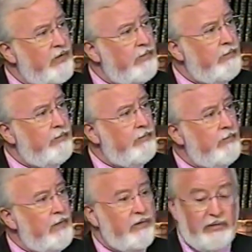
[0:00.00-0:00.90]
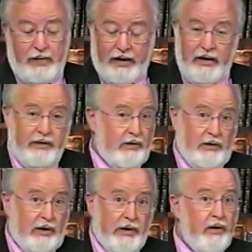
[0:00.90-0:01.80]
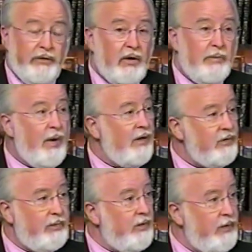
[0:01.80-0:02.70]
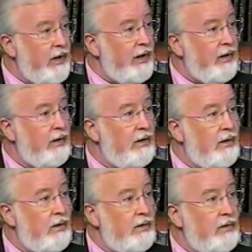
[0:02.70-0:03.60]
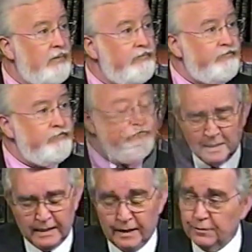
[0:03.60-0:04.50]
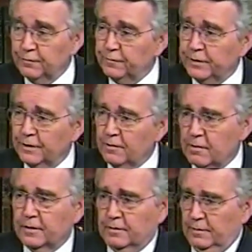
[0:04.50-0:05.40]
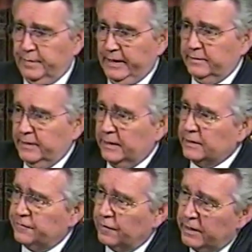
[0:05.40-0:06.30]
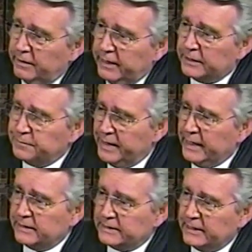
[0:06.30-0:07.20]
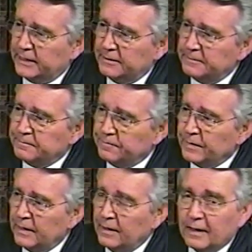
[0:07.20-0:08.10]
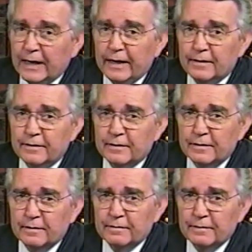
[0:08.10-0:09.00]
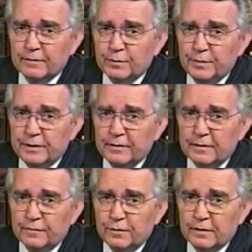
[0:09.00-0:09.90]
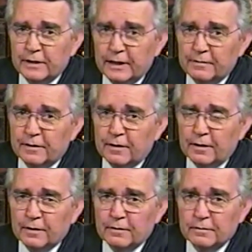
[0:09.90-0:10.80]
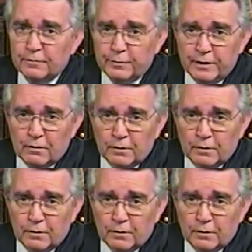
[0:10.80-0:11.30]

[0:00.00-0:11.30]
Amazing. It's about as clear as it could possibly be. Yes. Now, you've written an article about this for our next magazine, and uh, it would be good if you could get the article and read all